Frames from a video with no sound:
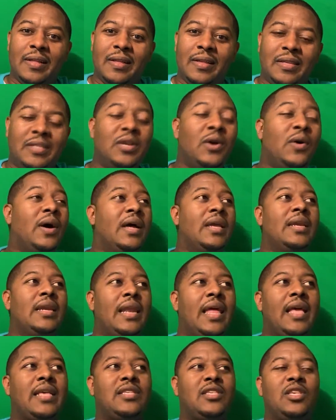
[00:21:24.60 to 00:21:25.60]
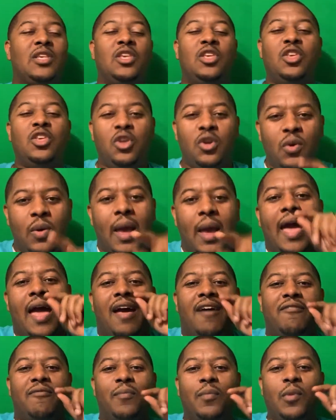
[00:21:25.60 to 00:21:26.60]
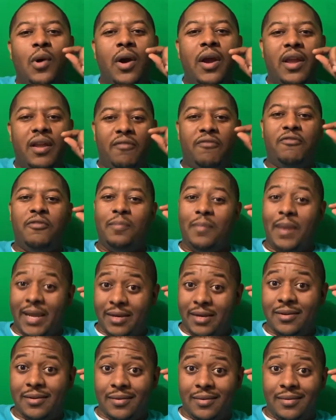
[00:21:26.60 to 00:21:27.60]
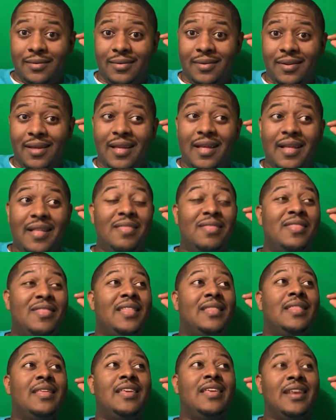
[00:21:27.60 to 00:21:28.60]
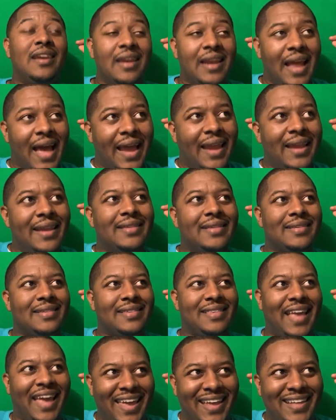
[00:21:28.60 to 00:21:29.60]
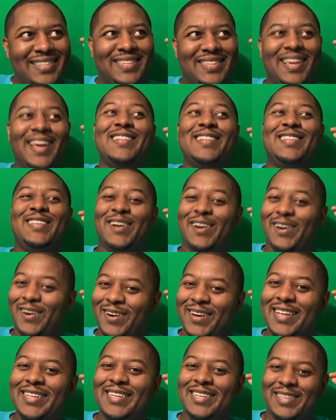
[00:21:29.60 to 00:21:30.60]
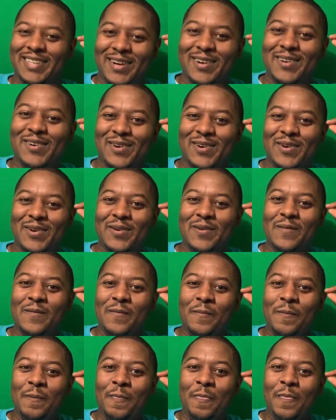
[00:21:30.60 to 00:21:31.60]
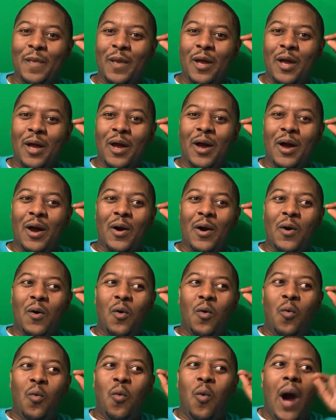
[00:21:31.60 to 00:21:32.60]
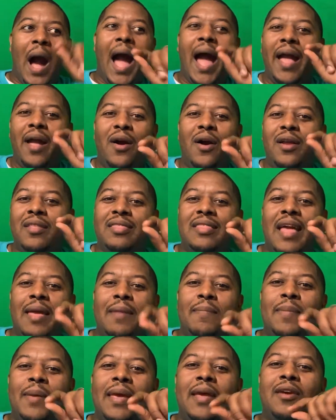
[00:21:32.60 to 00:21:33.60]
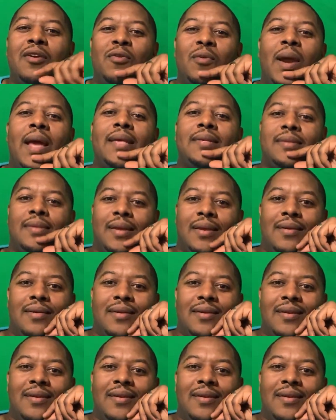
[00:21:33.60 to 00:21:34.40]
So unless you have more information than the United States Attorney General, why aren't they being arrested?